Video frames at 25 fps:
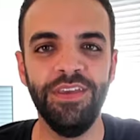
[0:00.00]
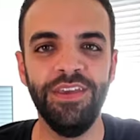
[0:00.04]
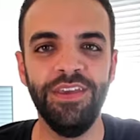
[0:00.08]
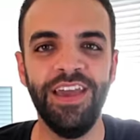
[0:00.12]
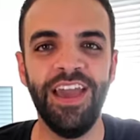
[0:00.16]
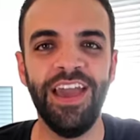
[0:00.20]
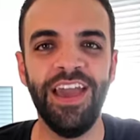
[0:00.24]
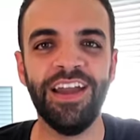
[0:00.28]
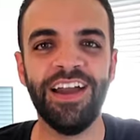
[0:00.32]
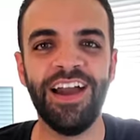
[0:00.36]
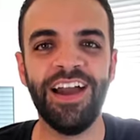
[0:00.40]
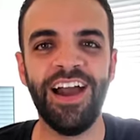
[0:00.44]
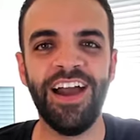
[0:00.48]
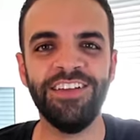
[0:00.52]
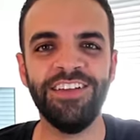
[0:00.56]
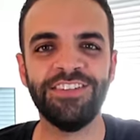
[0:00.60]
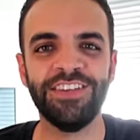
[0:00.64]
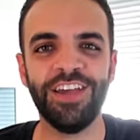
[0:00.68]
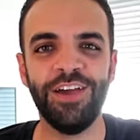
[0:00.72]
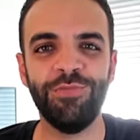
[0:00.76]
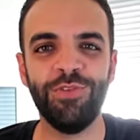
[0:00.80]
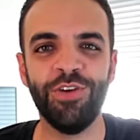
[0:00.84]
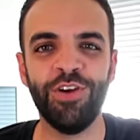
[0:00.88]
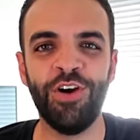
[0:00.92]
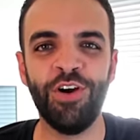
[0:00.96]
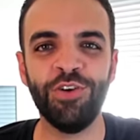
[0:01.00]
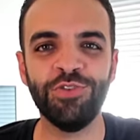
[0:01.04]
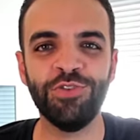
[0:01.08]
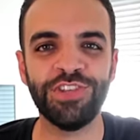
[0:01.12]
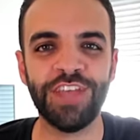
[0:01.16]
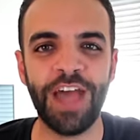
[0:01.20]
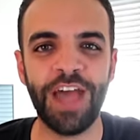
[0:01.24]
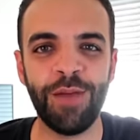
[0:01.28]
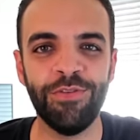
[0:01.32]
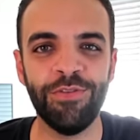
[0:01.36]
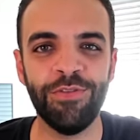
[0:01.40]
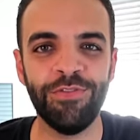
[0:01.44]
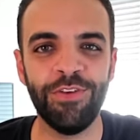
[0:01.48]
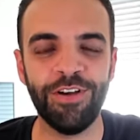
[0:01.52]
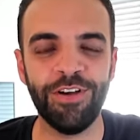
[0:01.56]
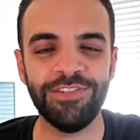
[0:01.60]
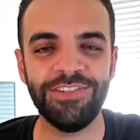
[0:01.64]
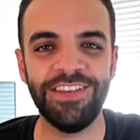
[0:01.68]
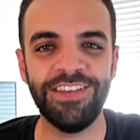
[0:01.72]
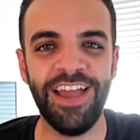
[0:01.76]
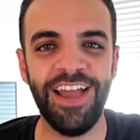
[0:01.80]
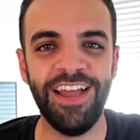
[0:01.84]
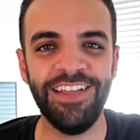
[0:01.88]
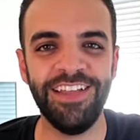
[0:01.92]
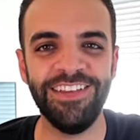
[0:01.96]
Hey guys, I'm your host Albert
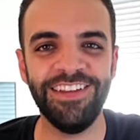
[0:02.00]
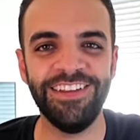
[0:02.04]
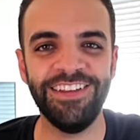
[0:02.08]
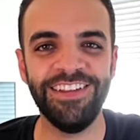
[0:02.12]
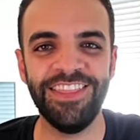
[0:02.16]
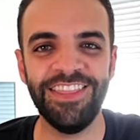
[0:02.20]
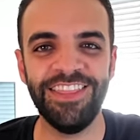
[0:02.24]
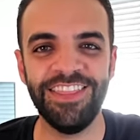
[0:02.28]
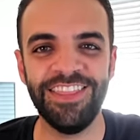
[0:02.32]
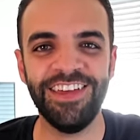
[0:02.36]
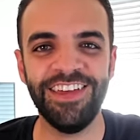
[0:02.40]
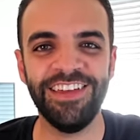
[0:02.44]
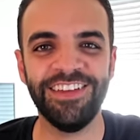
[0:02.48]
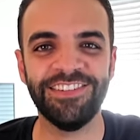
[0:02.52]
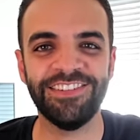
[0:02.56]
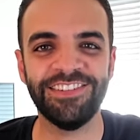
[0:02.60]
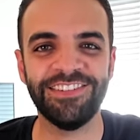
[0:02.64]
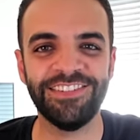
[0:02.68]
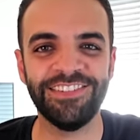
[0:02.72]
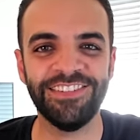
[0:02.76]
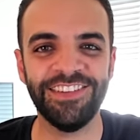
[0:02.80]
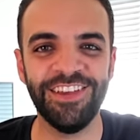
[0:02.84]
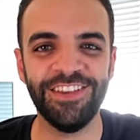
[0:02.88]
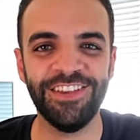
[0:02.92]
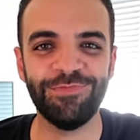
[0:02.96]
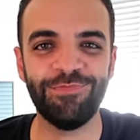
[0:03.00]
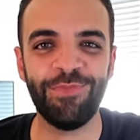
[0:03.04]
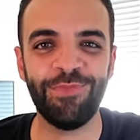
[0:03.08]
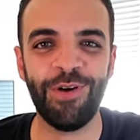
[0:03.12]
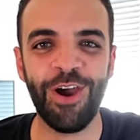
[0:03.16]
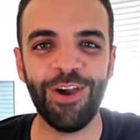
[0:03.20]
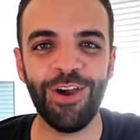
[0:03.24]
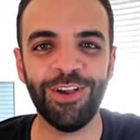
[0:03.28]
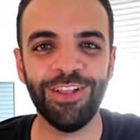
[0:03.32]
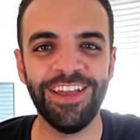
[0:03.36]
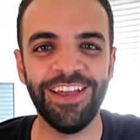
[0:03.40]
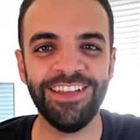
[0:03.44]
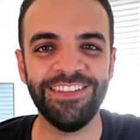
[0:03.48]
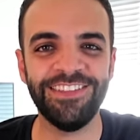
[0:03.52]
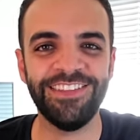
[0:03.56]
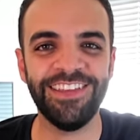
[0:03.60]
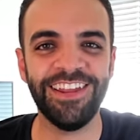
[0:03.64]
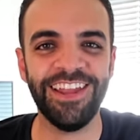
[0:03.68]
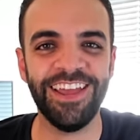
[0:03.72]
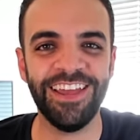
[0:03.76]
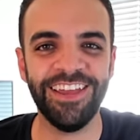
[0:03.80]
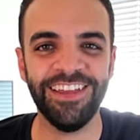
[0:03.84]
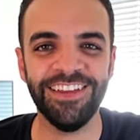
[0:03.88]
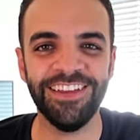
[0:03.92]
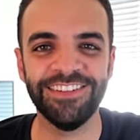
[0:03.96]
Vartanian, and this is Parlay
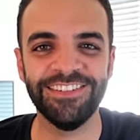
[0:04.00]
Today.